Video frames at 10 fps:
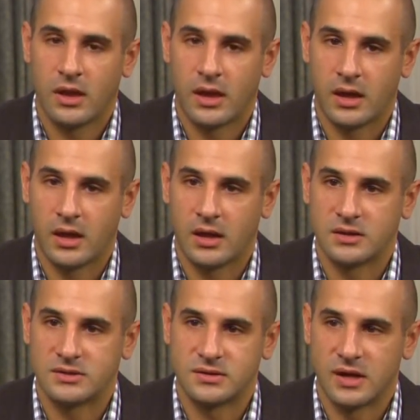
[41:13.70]

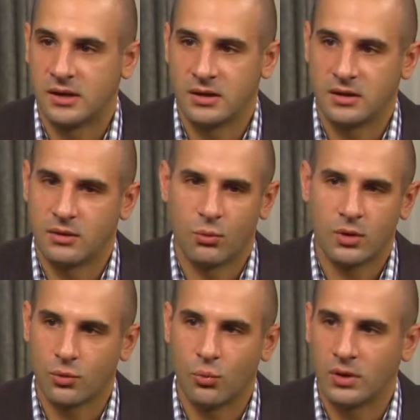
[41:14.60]
and they, they
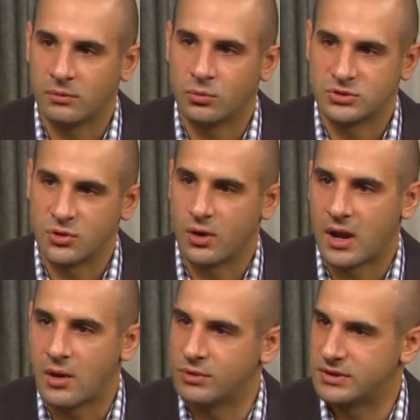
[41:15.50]
wondered what was going
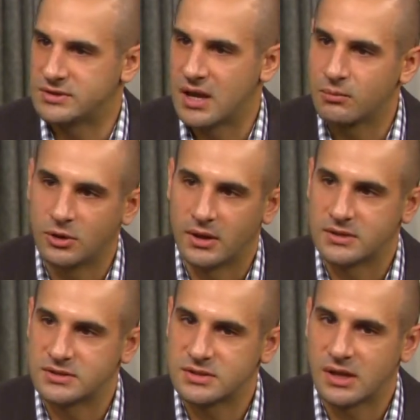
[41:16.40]
on with mm. this
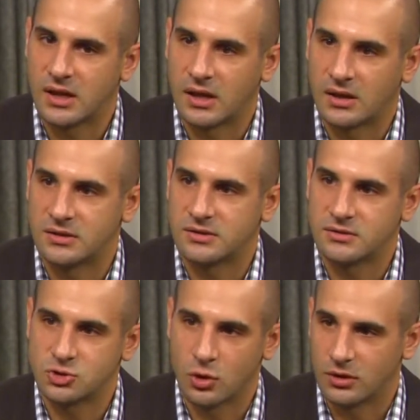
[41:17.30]
ambulance. And
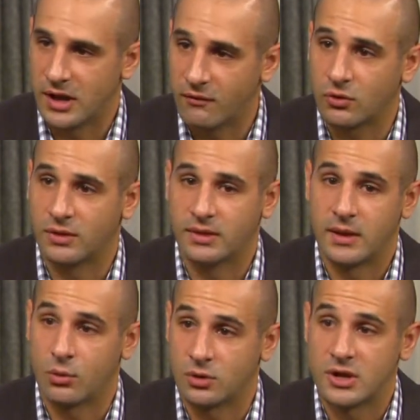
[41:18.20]
shortly after, then
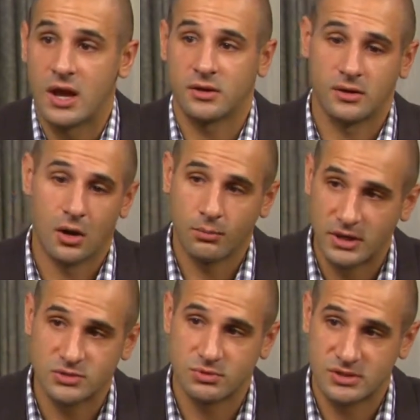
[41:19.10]
they were attacked, and our
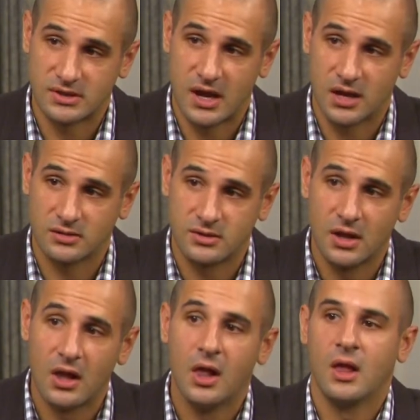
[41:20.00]
base was attacked. I
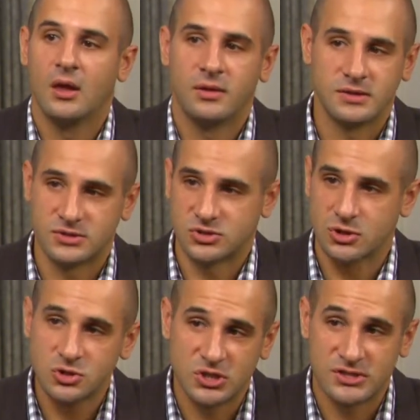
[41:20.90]
see. These
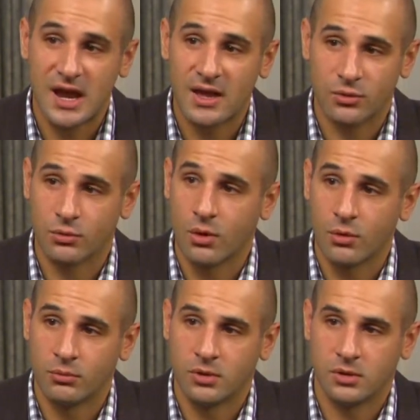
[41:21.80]
insurgents had their
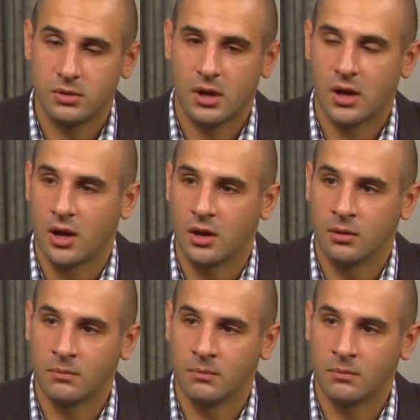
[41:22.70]
own uh,